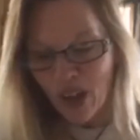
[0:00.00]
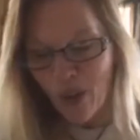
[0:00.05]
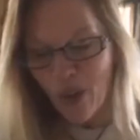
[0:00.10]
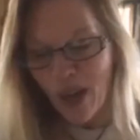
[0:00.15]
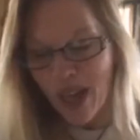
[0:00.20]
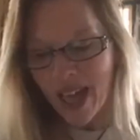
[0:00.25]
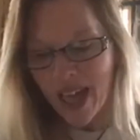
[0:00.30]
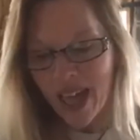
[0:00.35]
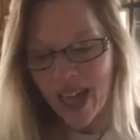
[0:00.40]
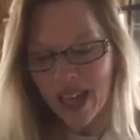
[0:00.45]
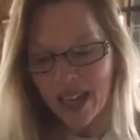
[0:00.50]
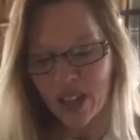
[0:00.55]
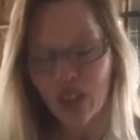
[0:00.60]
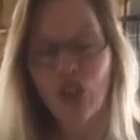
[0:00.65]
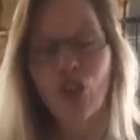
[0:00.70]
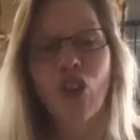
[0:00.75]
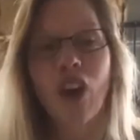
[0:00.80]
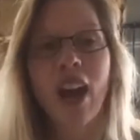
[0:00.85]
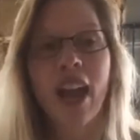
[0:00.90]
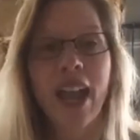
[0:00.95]
go ahead,
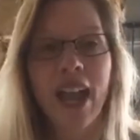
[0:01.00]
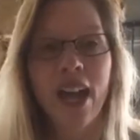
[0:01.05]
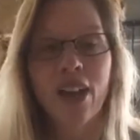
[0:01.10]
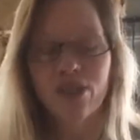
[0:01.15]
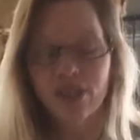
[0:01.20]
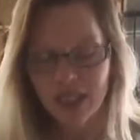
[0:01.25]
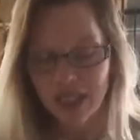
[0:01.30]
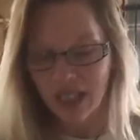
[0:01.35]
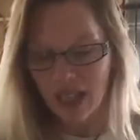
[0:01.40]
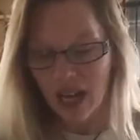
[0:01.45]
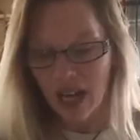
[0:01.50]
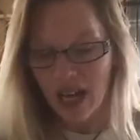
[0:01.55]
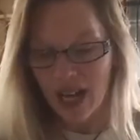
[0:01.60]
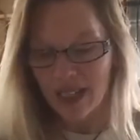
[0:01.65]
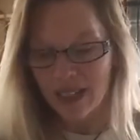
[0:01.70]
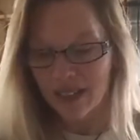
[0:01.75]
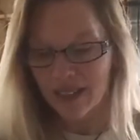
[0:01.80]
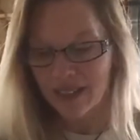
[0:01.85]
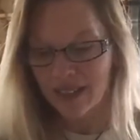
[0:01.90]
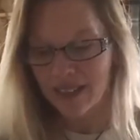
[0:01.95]
cry out to
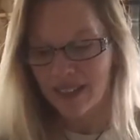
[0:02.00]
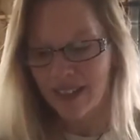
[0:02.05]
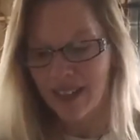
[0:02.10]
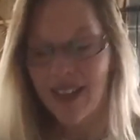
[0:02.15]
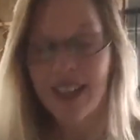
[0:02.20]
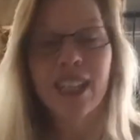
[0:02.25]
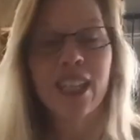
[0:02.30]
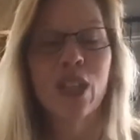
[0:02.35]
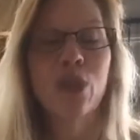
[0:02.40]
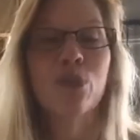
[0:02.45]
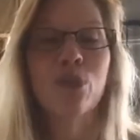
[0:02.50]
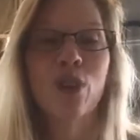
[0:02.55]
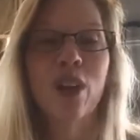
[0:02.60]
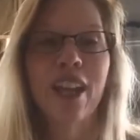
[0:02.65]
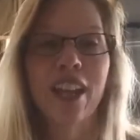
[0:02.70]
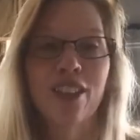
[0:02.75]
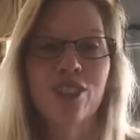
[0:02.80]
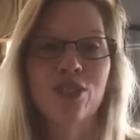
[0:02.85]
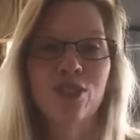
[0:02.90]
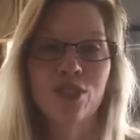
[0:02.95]
God, and He
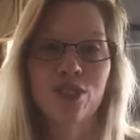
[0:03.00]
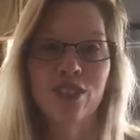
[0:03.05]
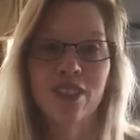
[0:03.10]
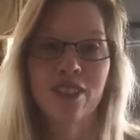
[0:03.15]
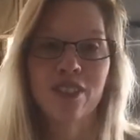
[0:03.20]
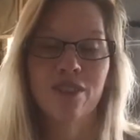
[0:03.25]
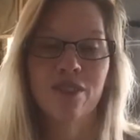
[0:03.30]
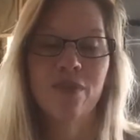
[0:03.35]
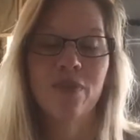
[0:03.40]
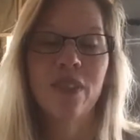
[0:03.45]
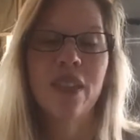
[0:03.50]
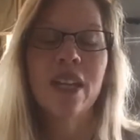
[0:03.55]
will answer you.